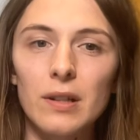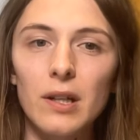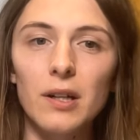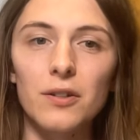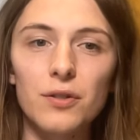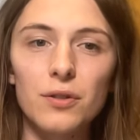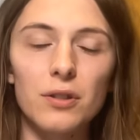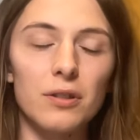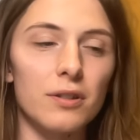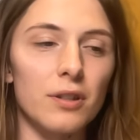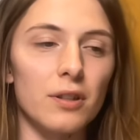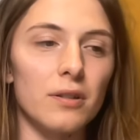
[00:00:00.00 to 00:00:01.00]
Yeah, sure.
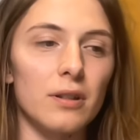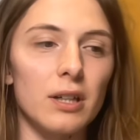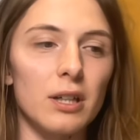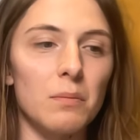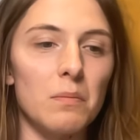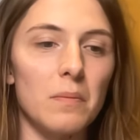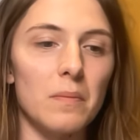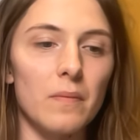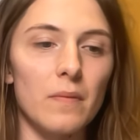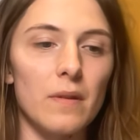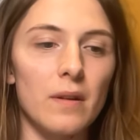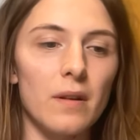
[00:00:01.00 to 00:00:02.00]
So, um,
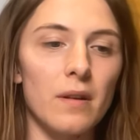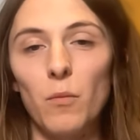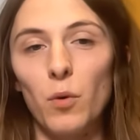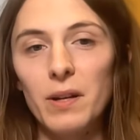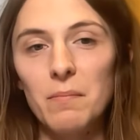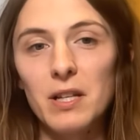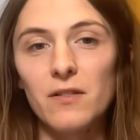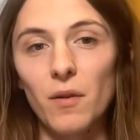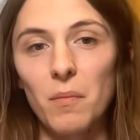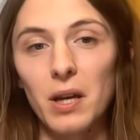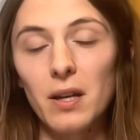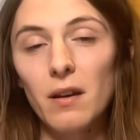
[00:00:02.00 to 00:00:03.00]
what it means for
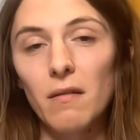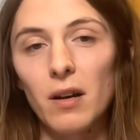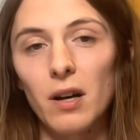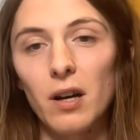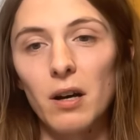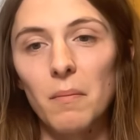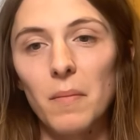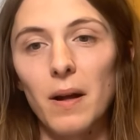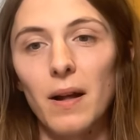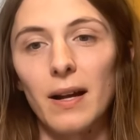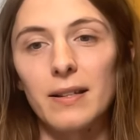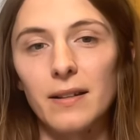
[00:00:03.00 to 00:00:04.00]
me um,
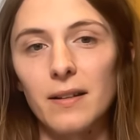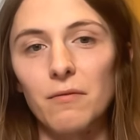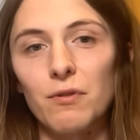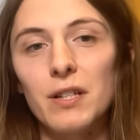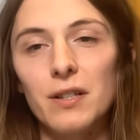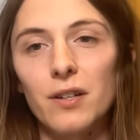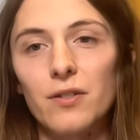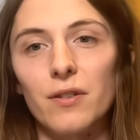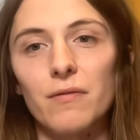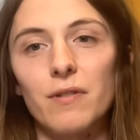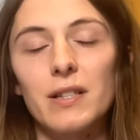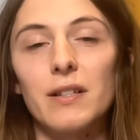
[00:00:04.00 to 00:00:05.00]
as a researcher
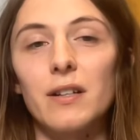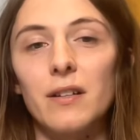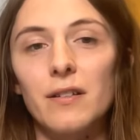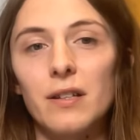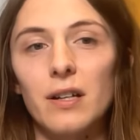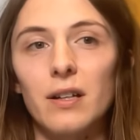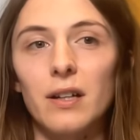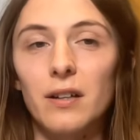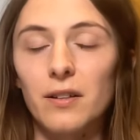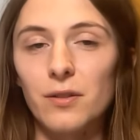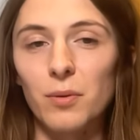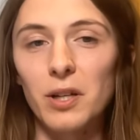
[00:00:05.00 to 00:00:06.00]
in residence at
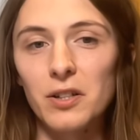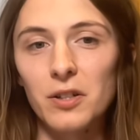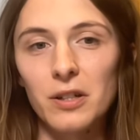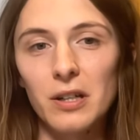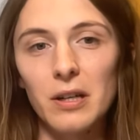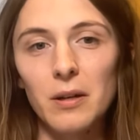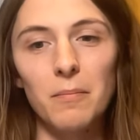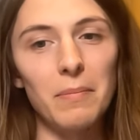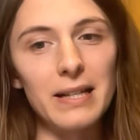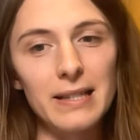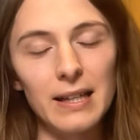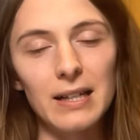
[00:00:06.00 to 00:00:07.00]
and Switch
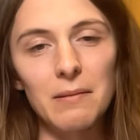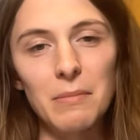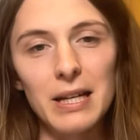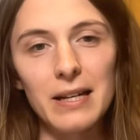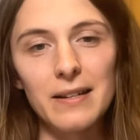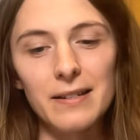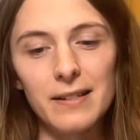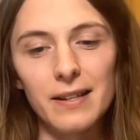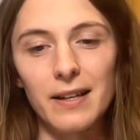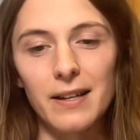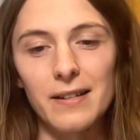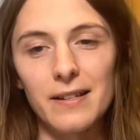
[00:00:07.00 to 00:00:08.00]
basically means
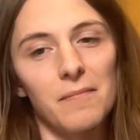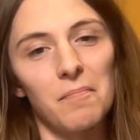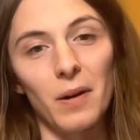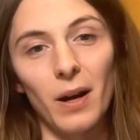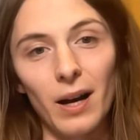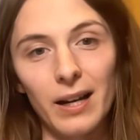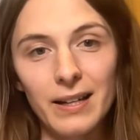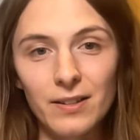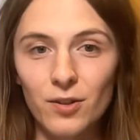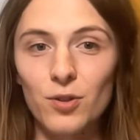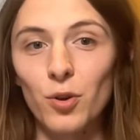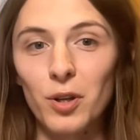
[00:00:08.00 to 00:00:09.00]
that I get
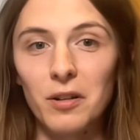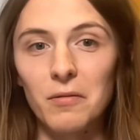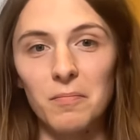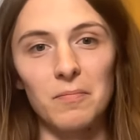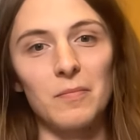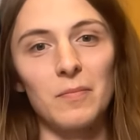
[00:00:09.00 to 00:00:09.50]
to join